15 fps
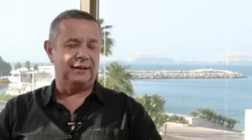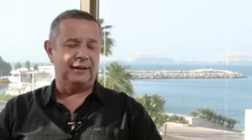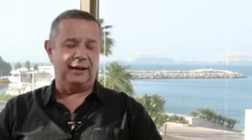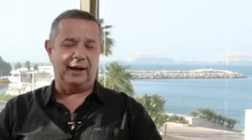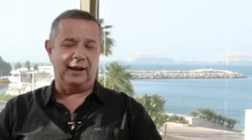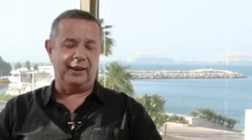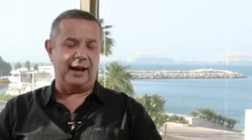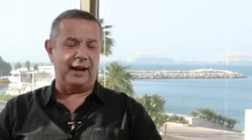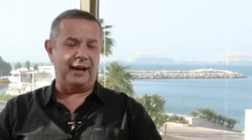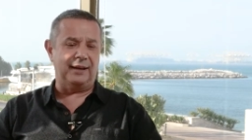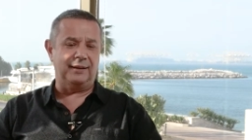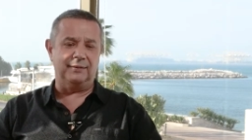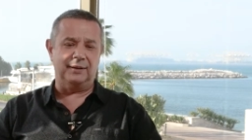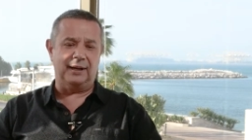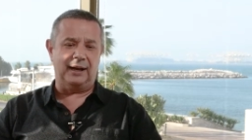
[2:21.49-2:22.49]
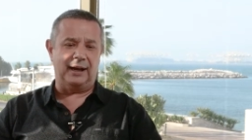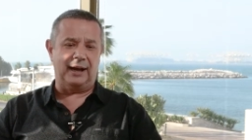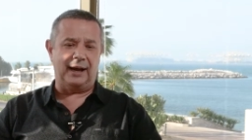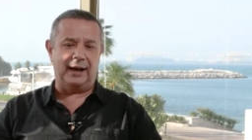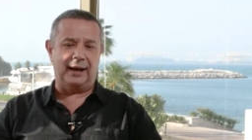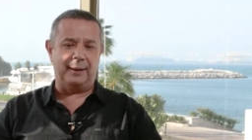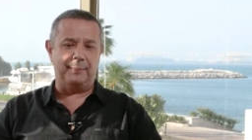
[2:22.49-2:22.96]
And then
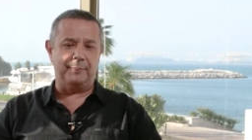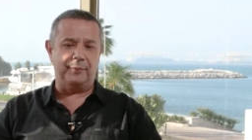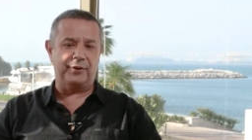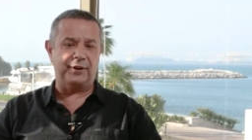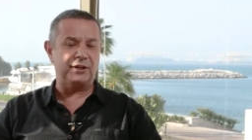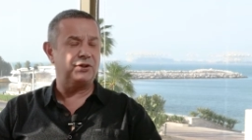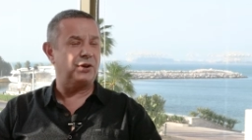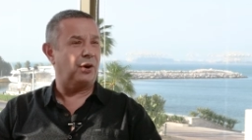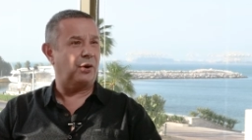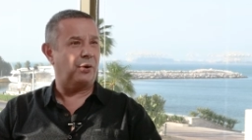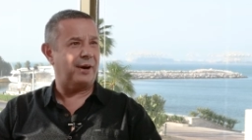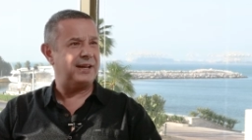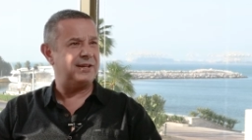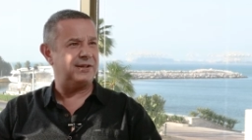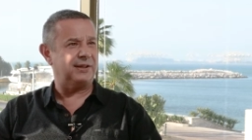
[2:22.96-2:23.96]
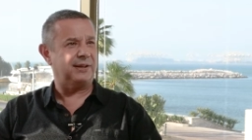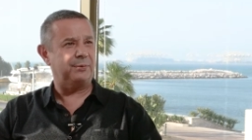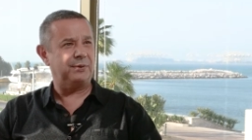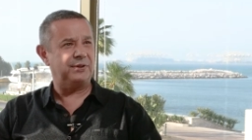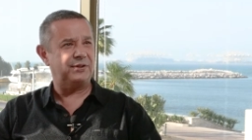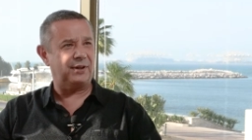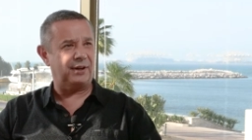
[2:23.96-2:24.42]
things got crazy.
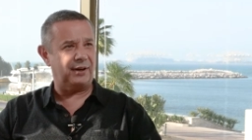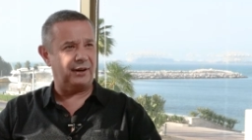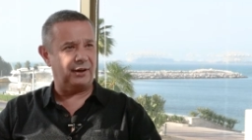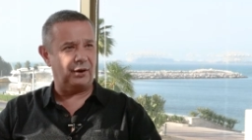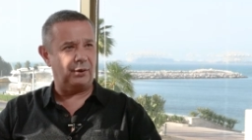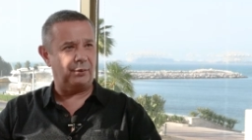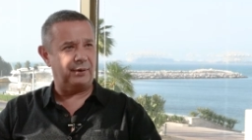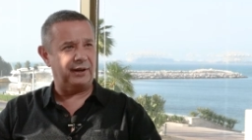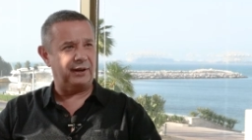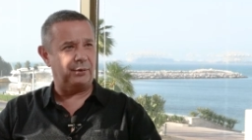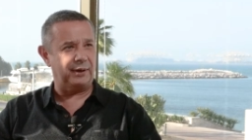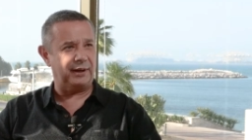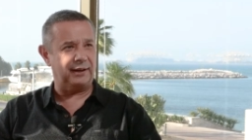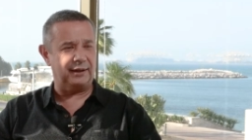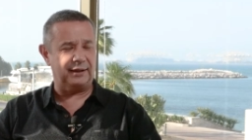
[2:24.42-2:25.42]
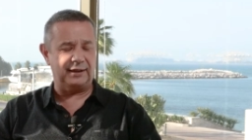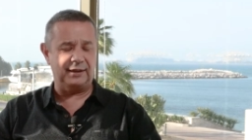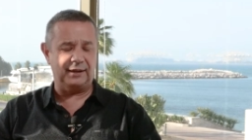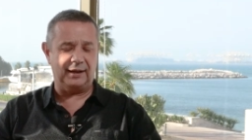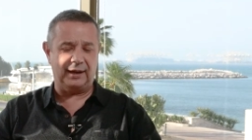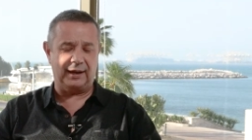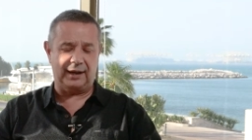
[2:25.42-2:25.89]
We started to grow really
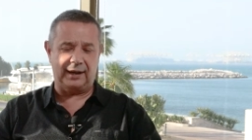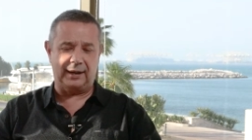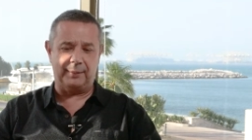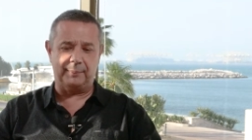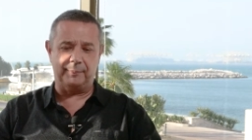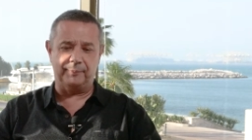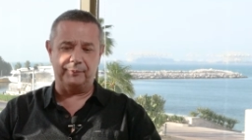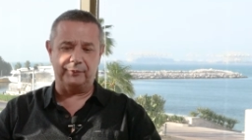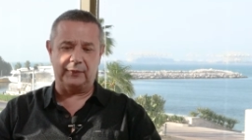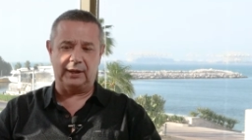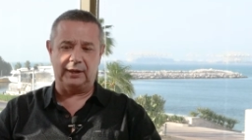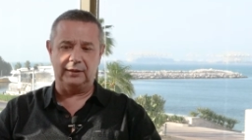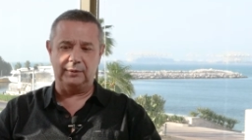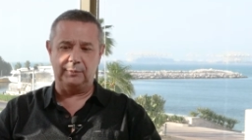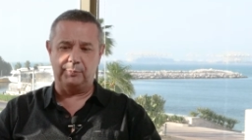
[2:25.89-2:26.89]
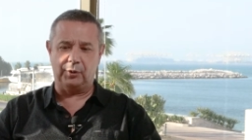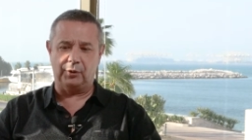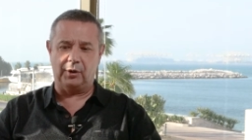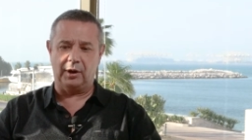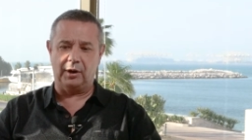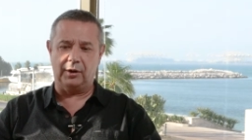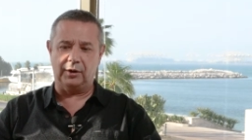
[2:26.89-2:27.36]
quickly, brought
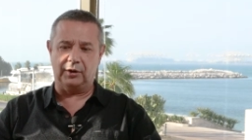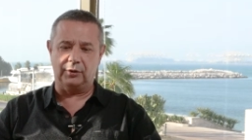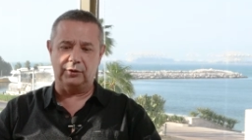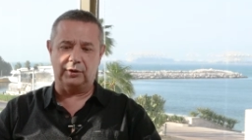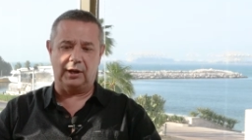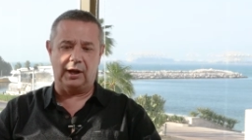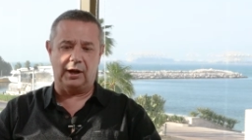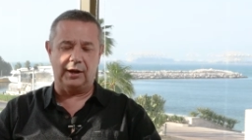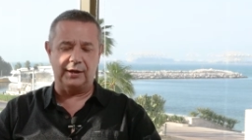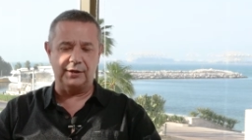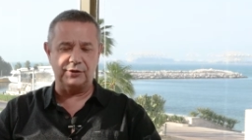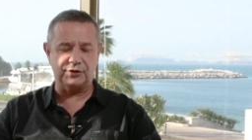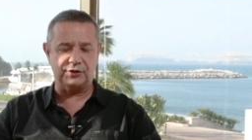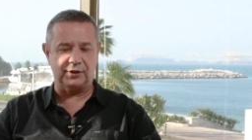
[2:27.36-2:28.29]
on a lot of good clients,